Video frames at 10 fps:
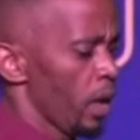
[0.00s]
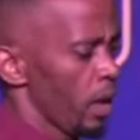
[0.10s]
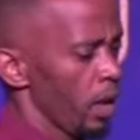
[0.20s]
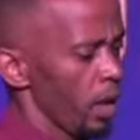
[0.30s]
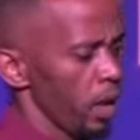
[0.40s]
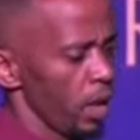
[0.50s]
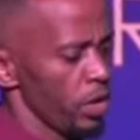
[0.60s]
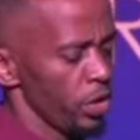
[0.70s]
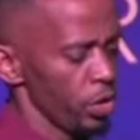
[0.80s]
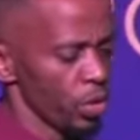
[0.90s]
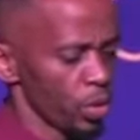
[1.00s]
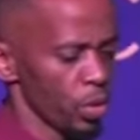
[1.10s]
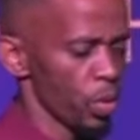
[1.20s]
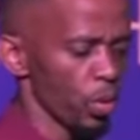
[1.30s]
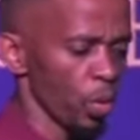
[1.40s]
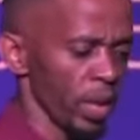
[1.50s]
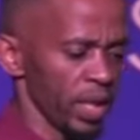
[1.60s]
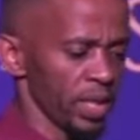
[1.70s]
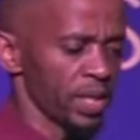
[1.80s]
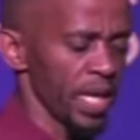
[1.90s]
a new
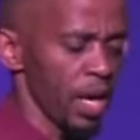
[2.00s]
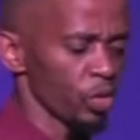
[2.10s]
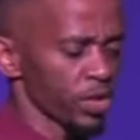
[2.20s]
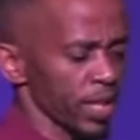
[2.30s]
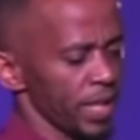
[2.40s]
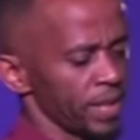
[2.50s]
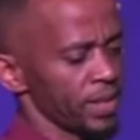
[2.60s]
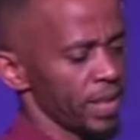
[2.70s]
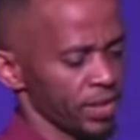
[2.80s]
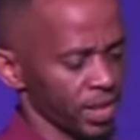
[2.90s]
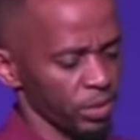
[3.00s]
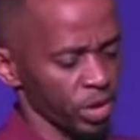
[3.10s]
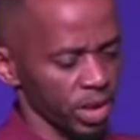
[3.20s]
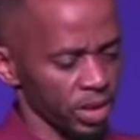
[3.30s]
word outside the scripture.